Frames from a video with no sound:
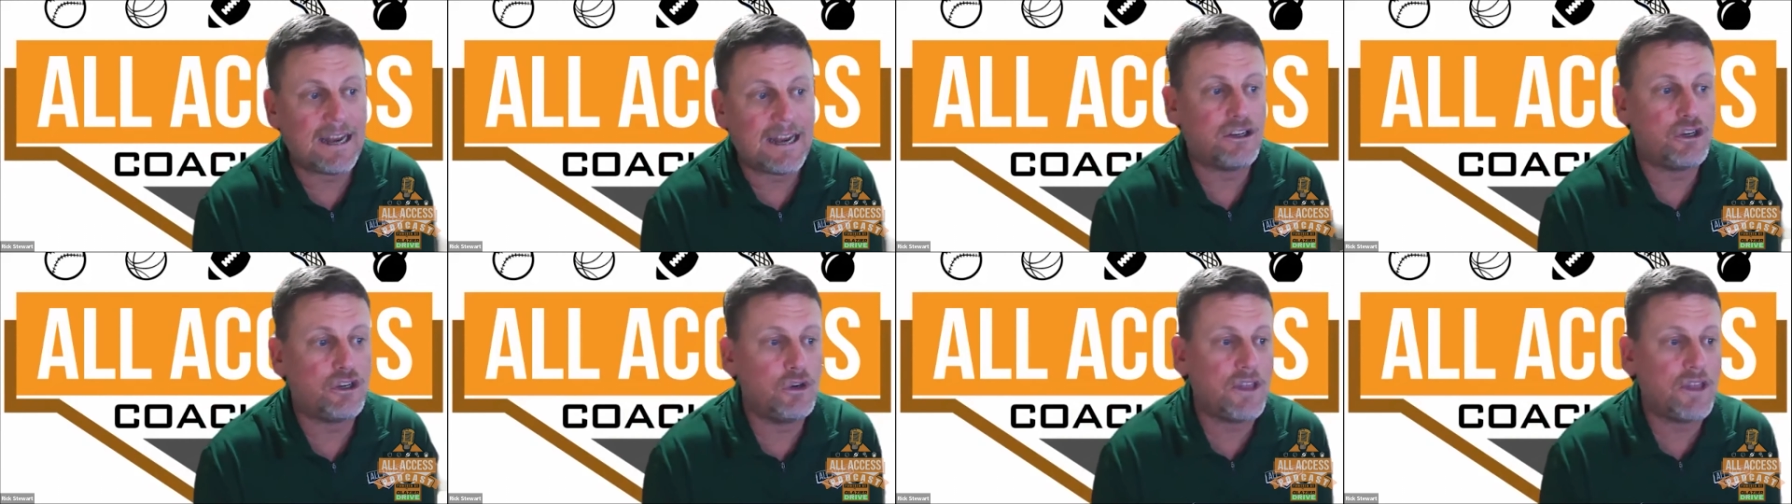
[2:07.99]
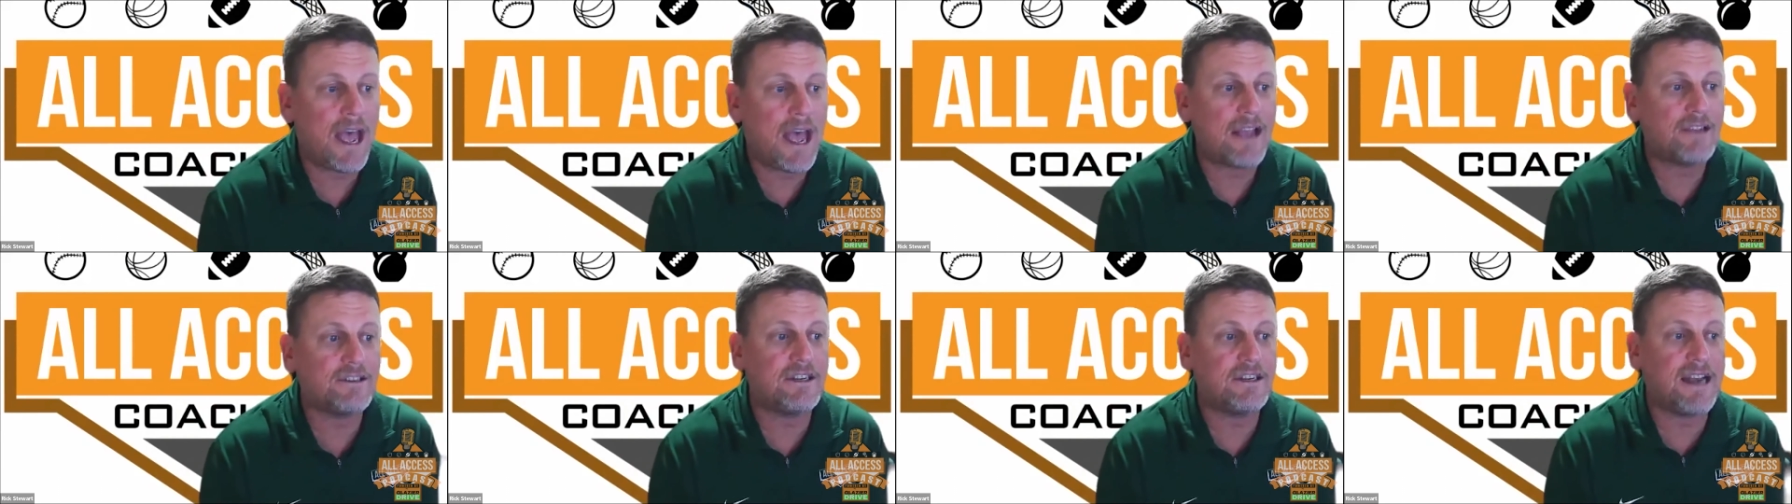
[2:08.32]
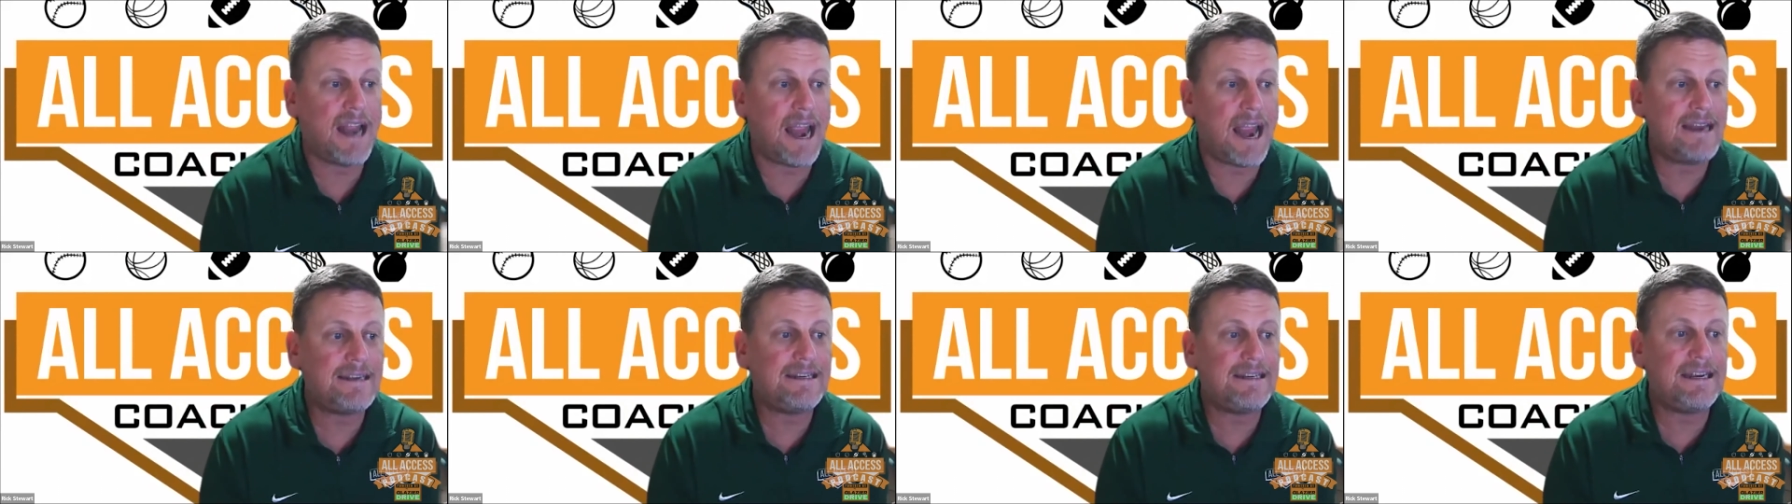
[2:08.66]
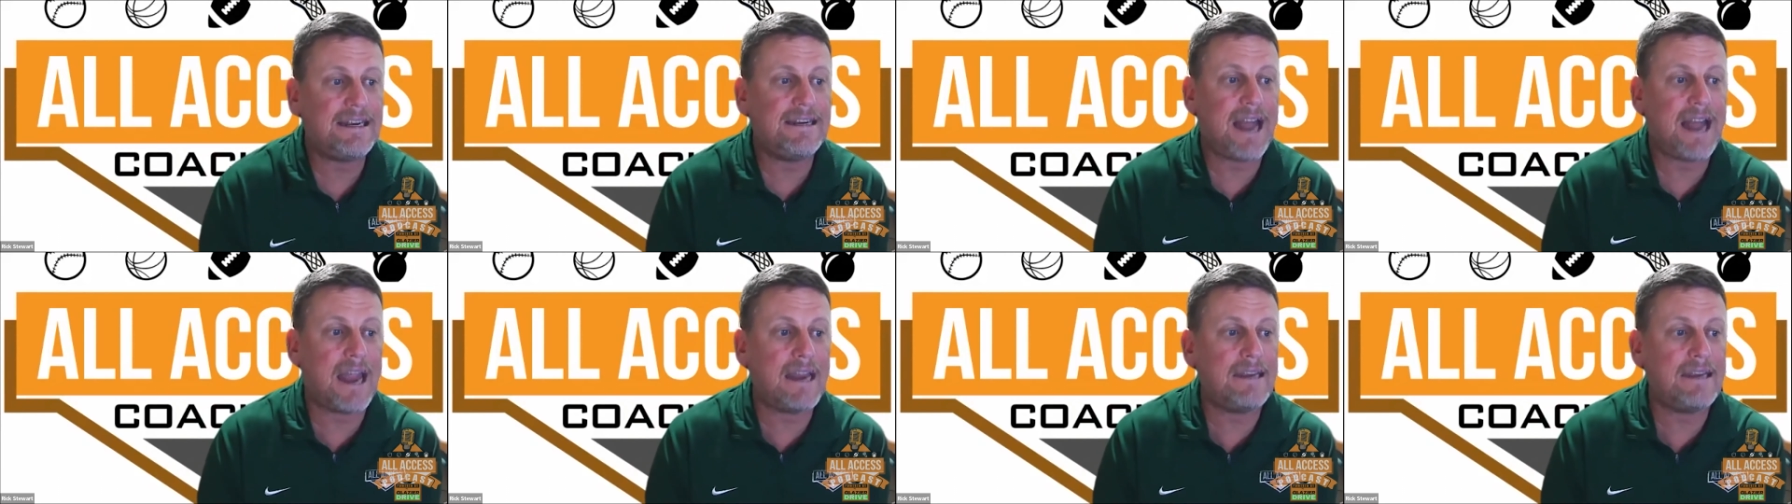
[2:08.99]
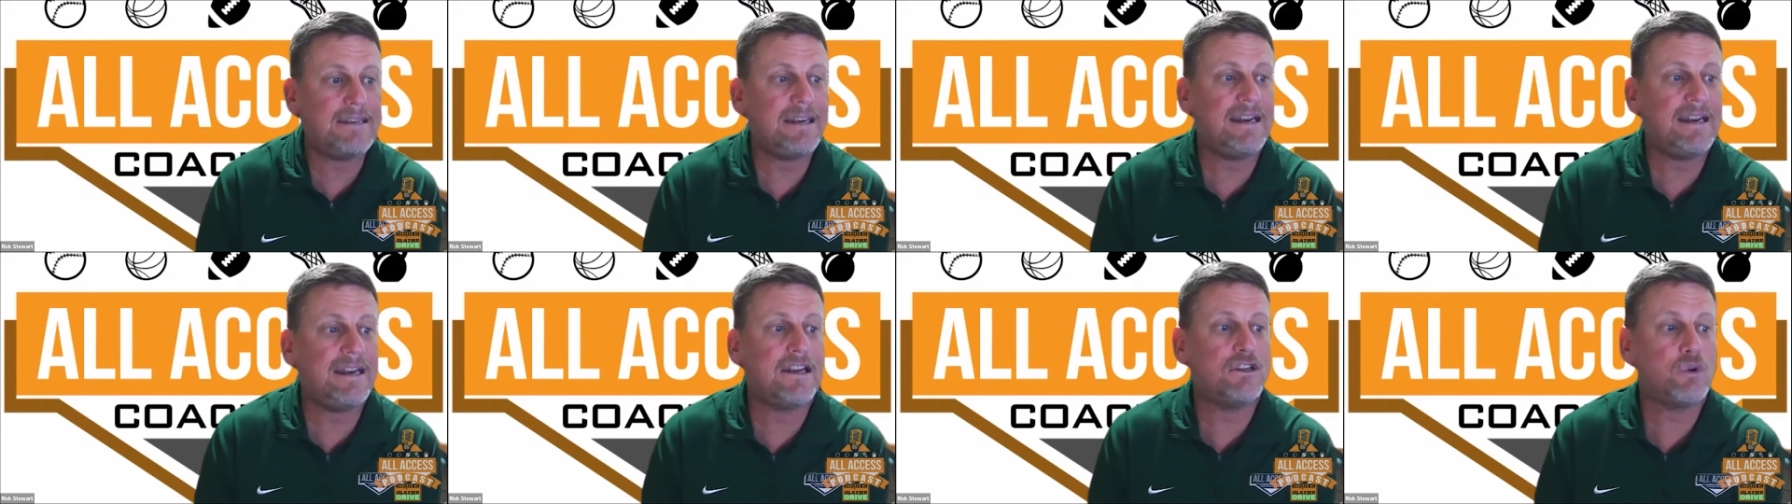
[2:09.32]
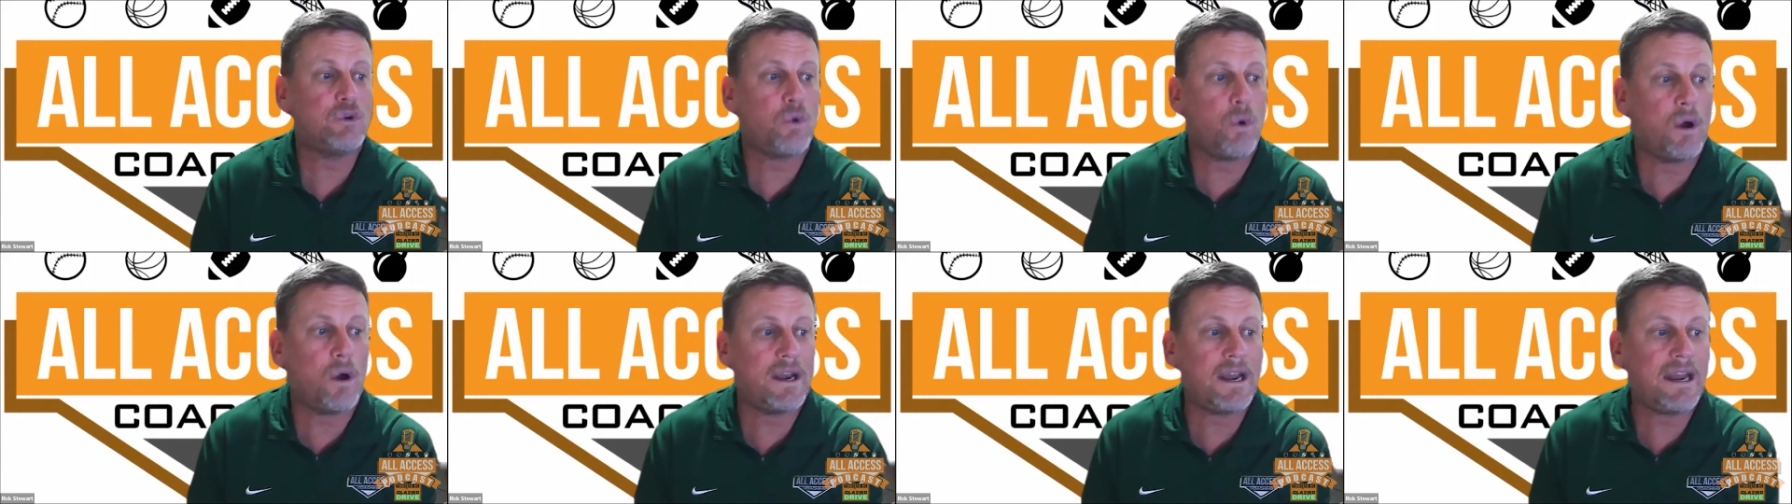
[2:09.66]
in 2018, 19, and
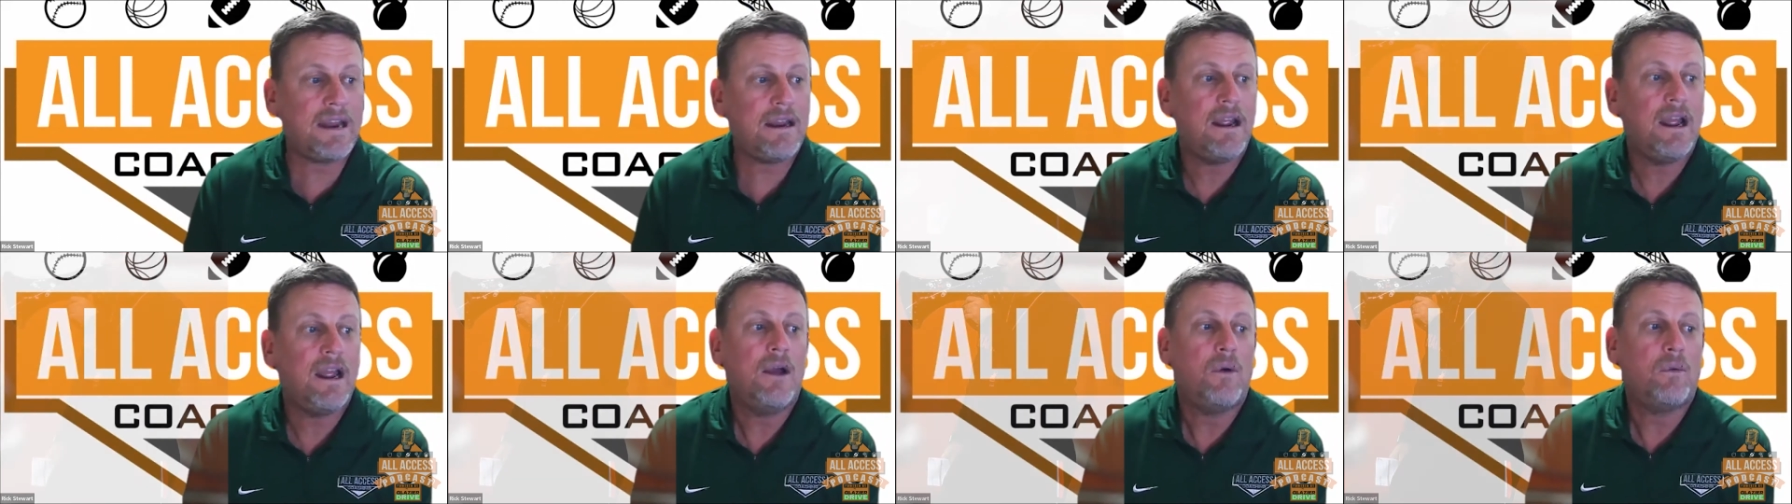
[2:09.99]
20